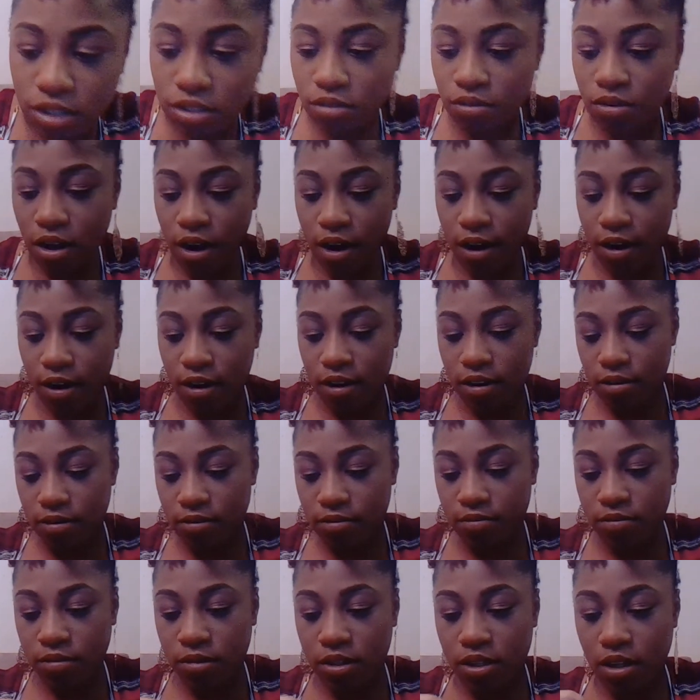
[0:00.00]
too dark.
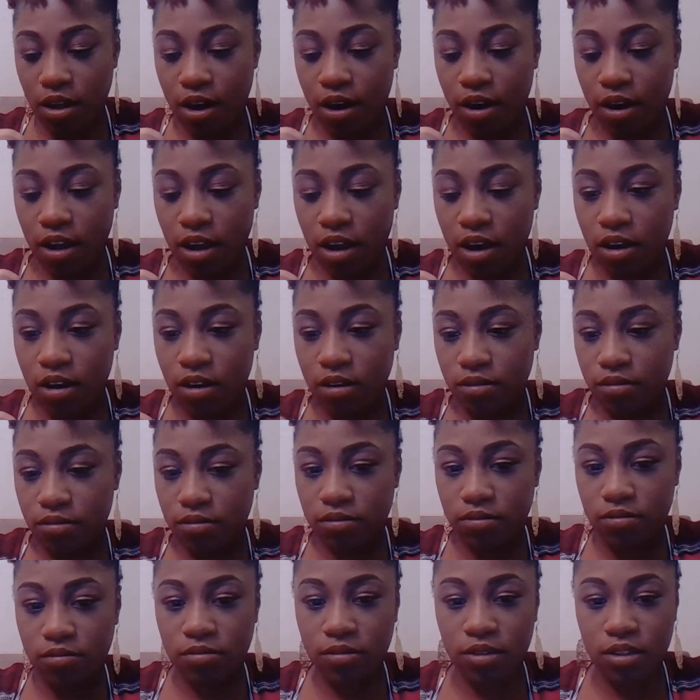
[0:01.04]
I'm sorry, y'all.
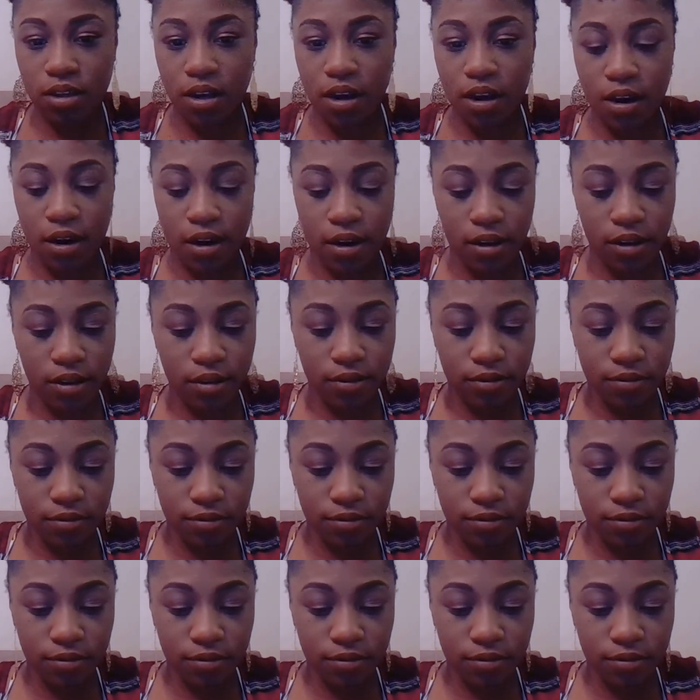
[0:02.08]
I'm sorry.